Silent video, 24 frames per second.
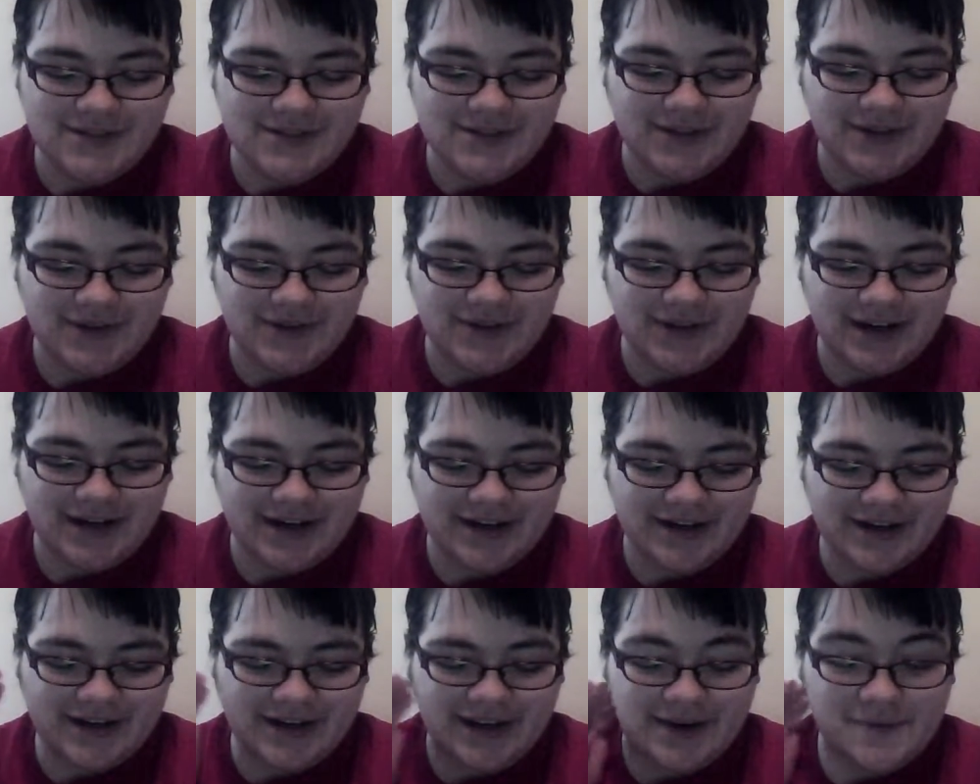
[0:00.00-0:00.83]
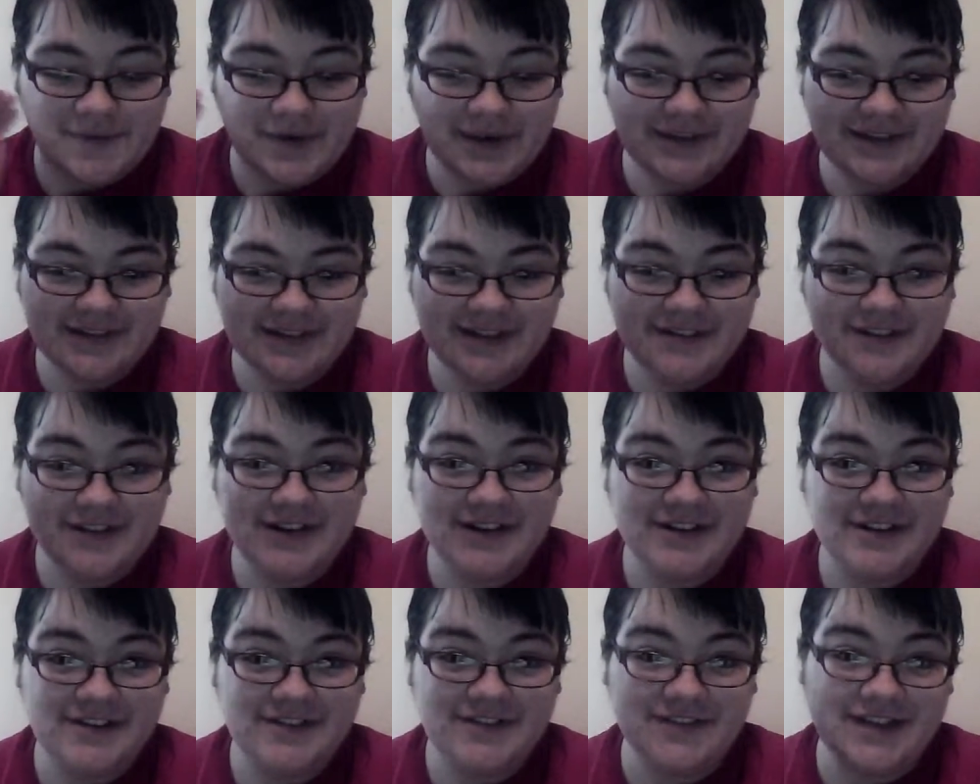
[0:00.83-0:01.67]
So they're going to get a baseline
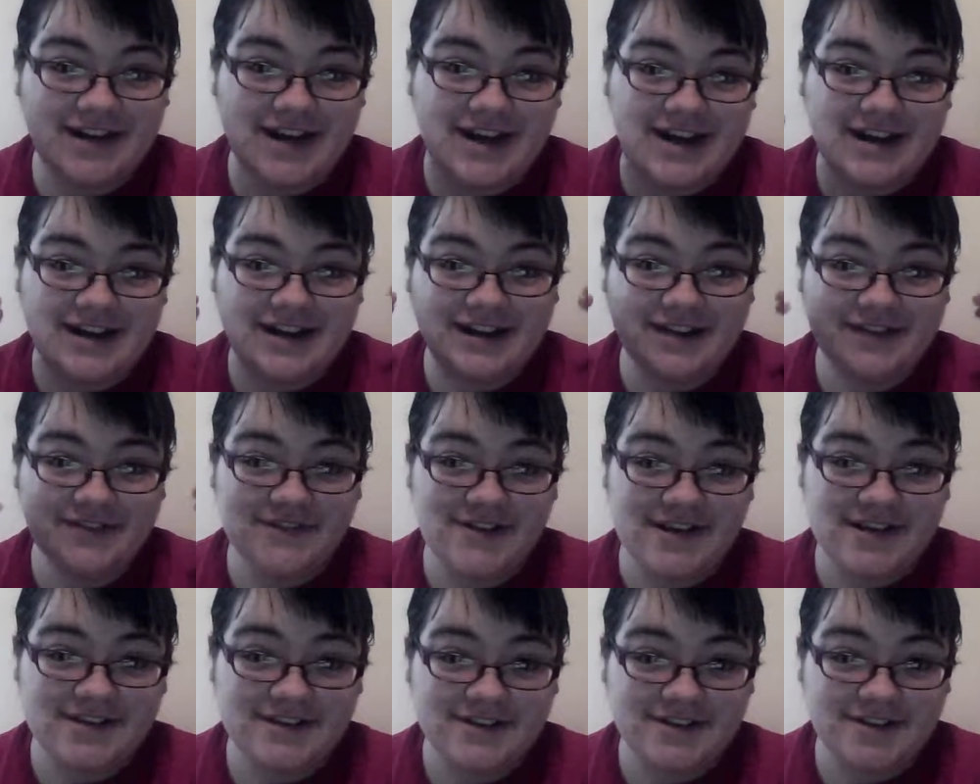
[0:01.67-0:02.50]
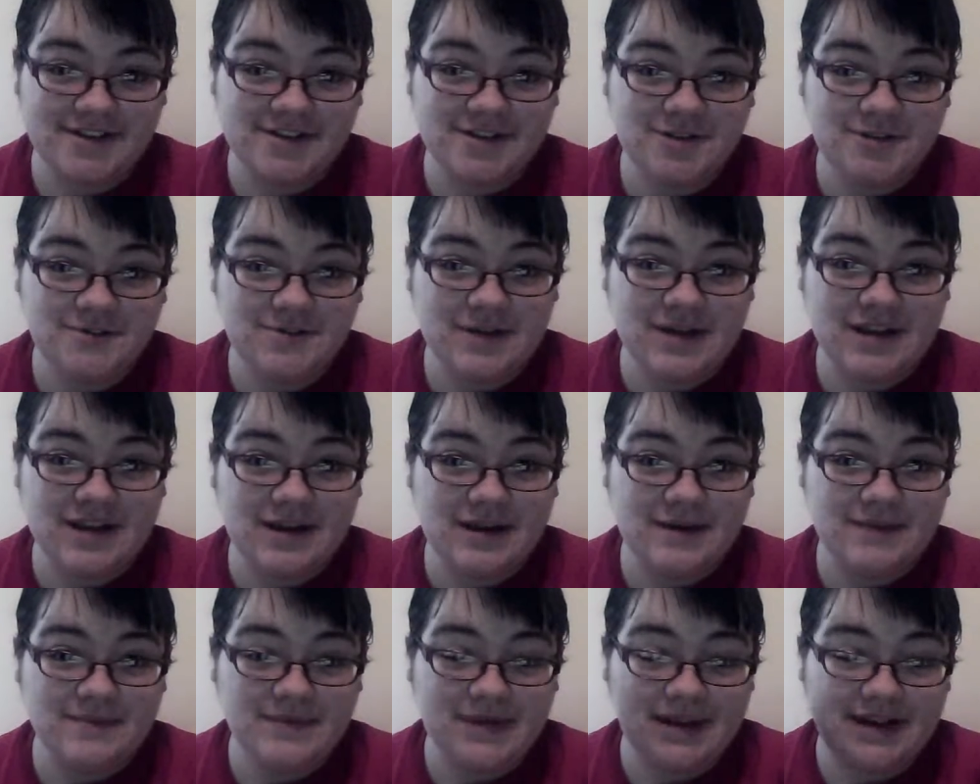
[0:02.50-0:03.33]
reading of that, and if that starts to
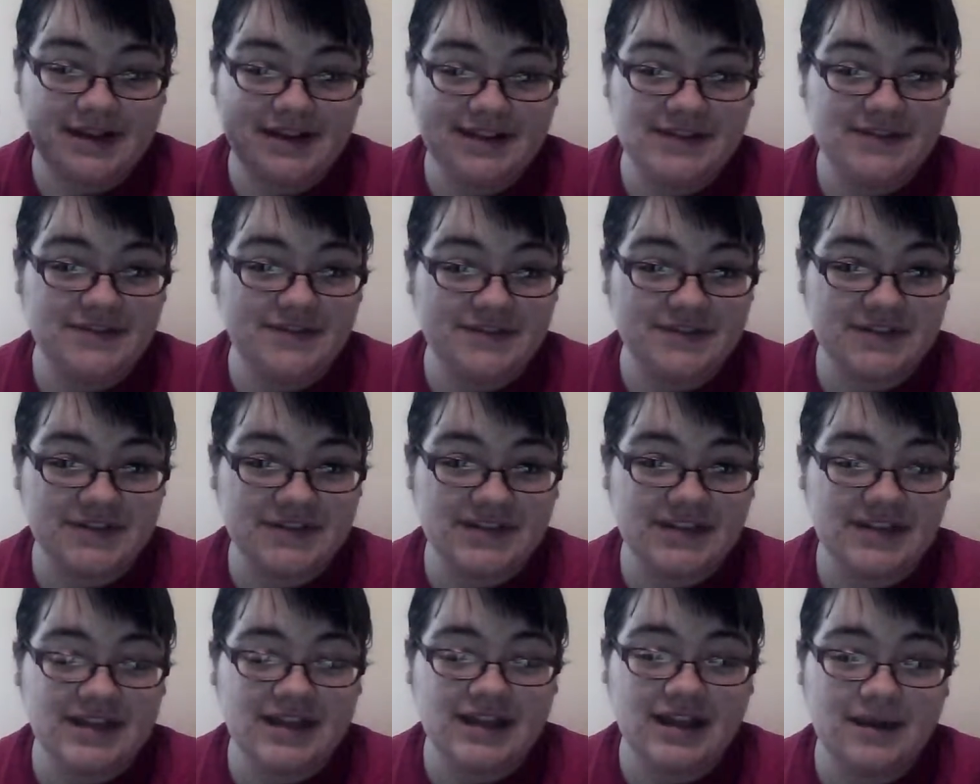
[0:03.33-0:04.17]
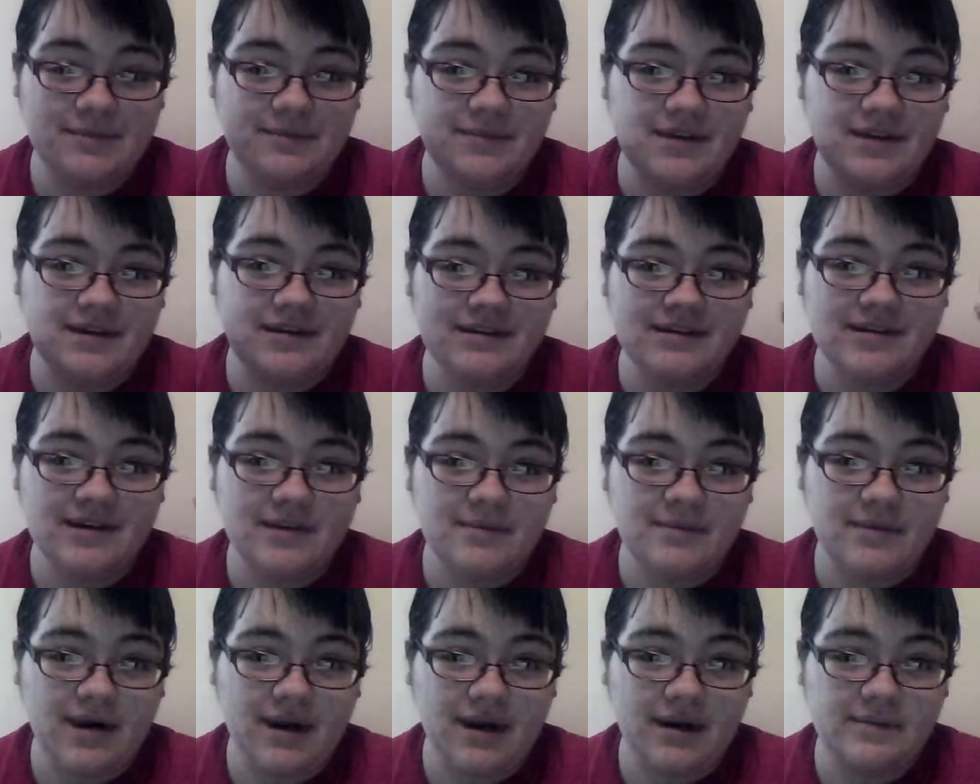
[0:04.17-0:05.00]
become any different, then that means
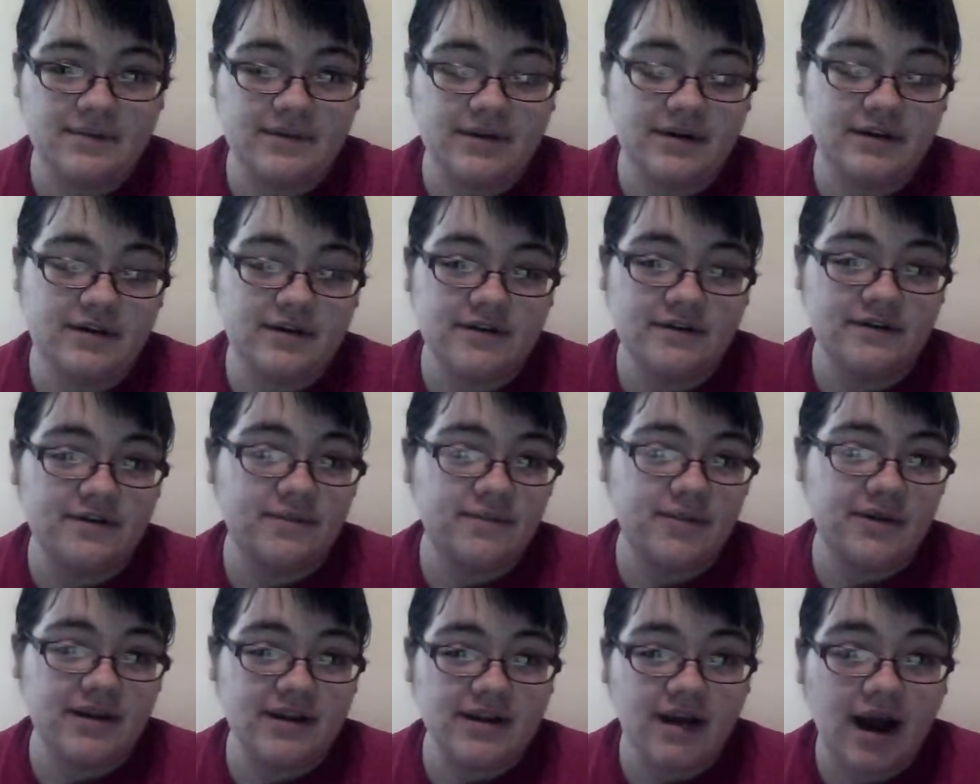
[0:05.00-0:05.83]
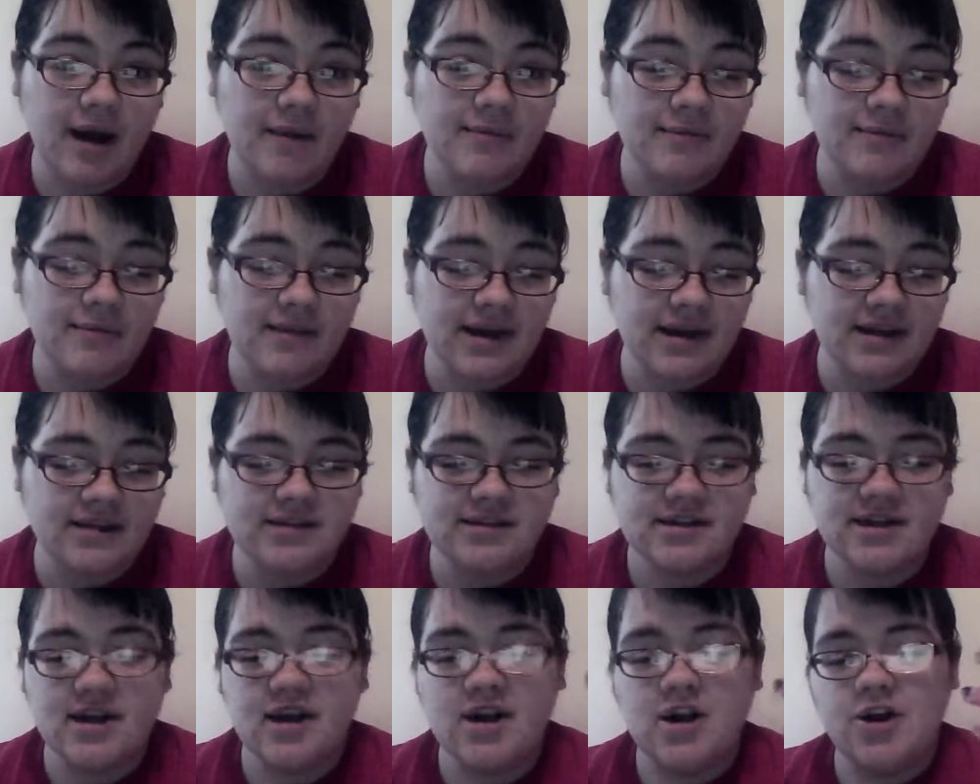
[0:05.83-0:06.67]
that my optic nerves are being
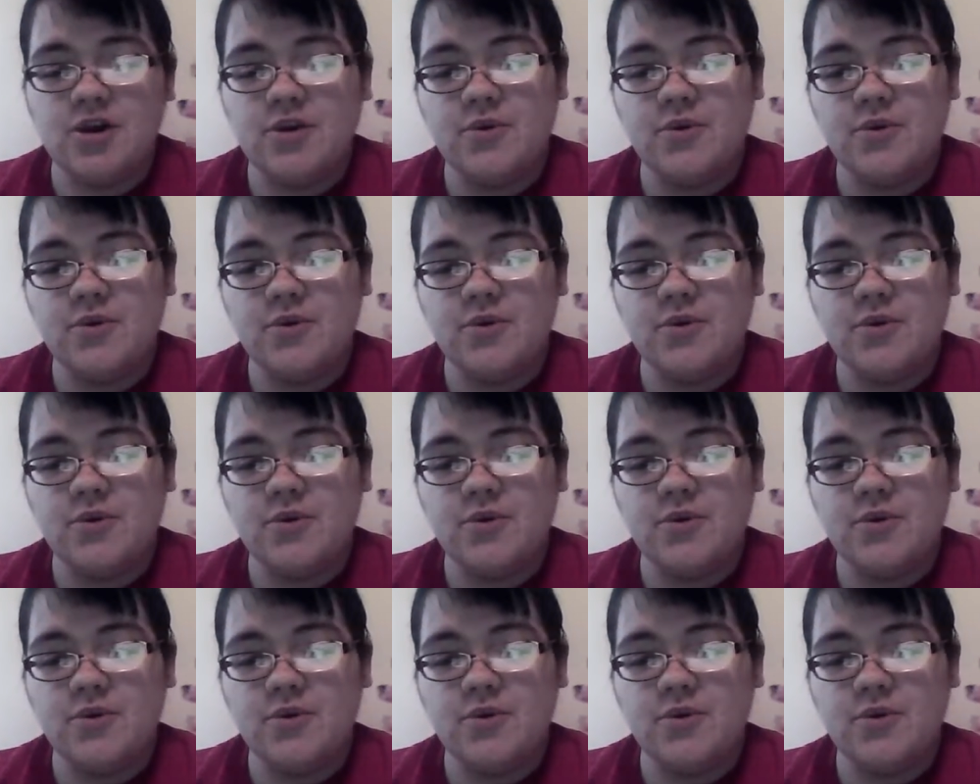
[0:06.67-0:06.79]
compromised,